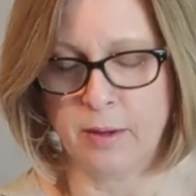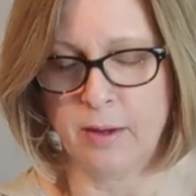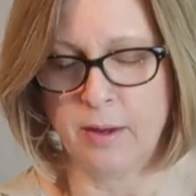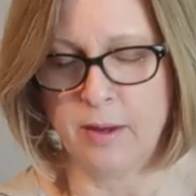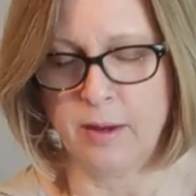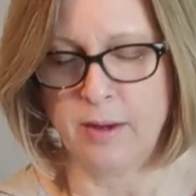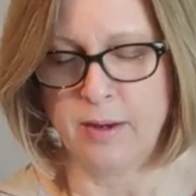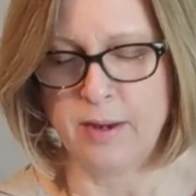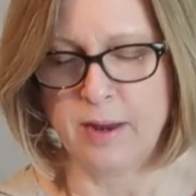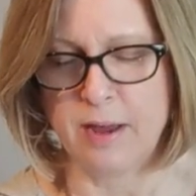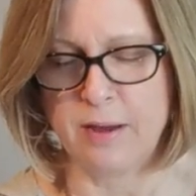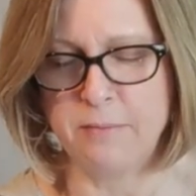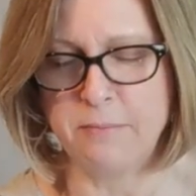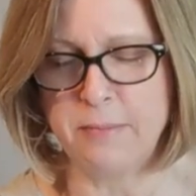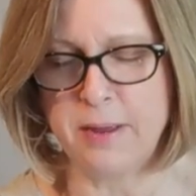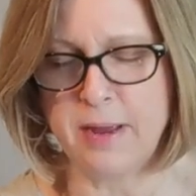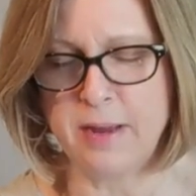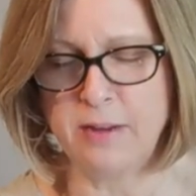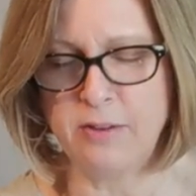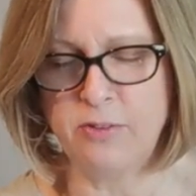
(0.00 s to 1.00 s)
Now
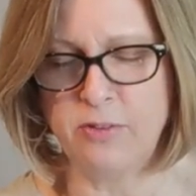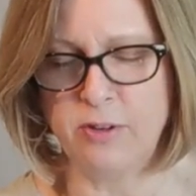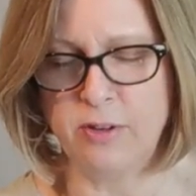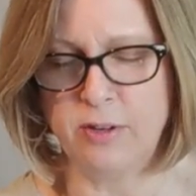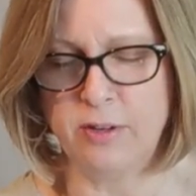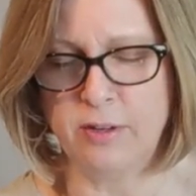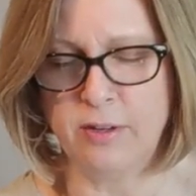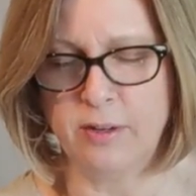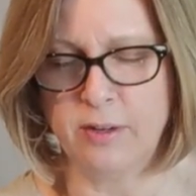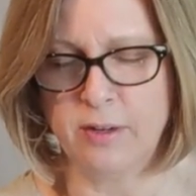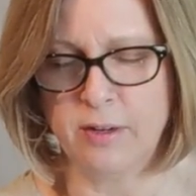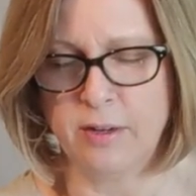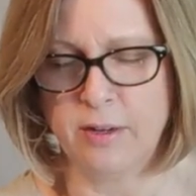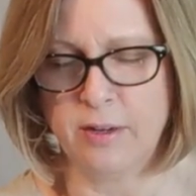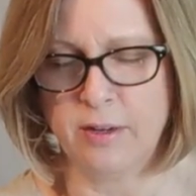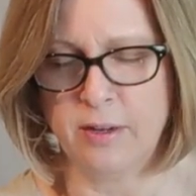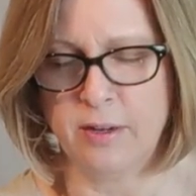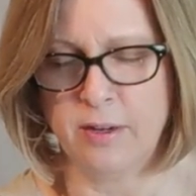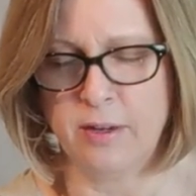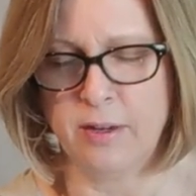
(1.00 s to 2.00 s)
imagine
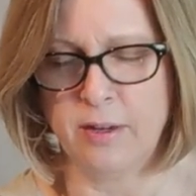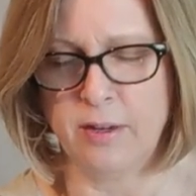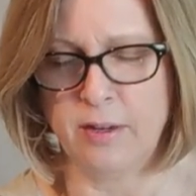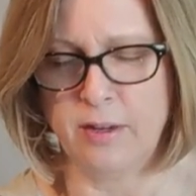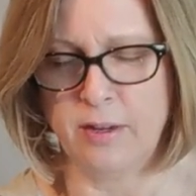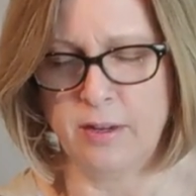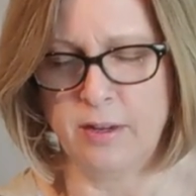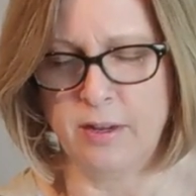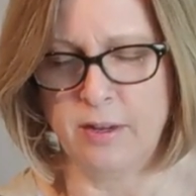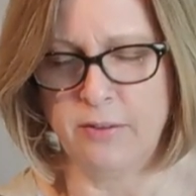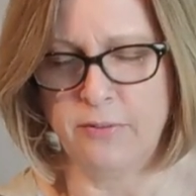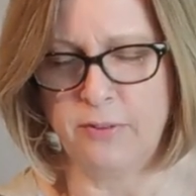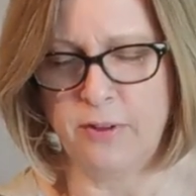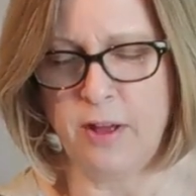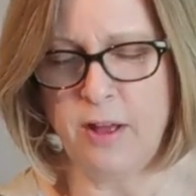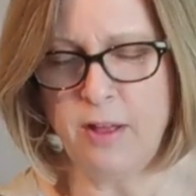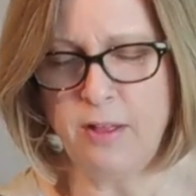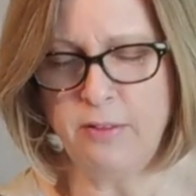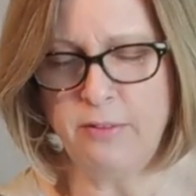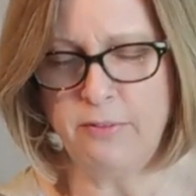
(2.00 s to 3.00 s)
if
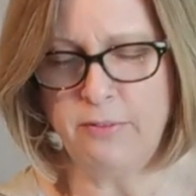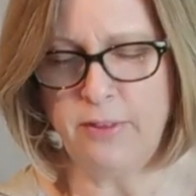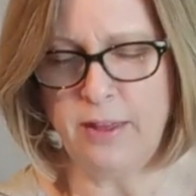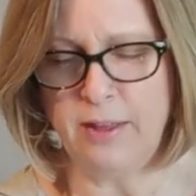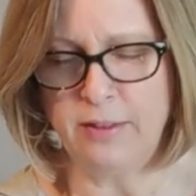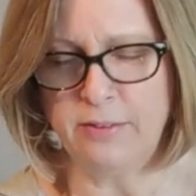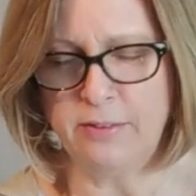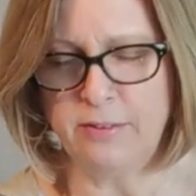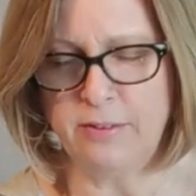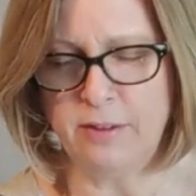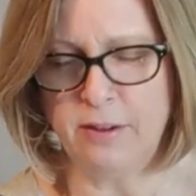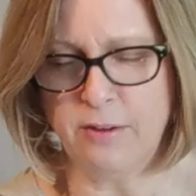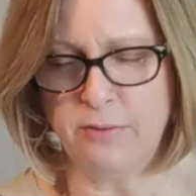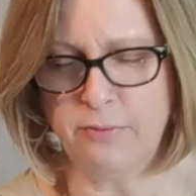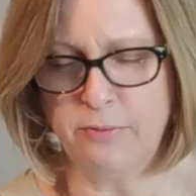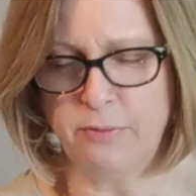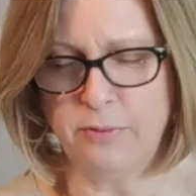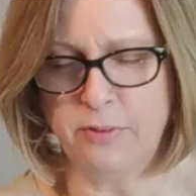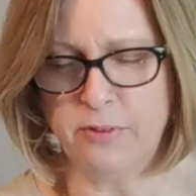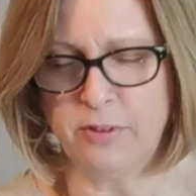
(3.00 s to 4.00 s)
all of that stuff
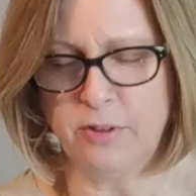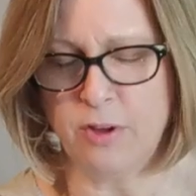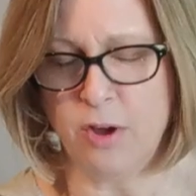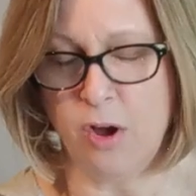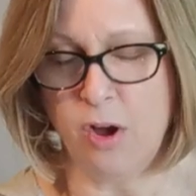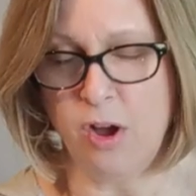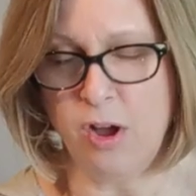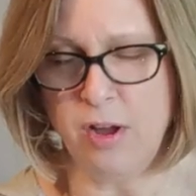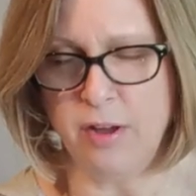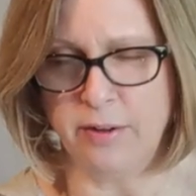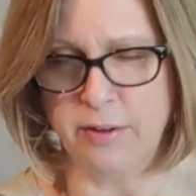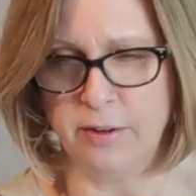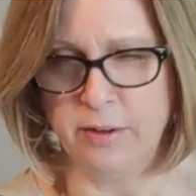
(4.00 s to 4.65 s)
was gone.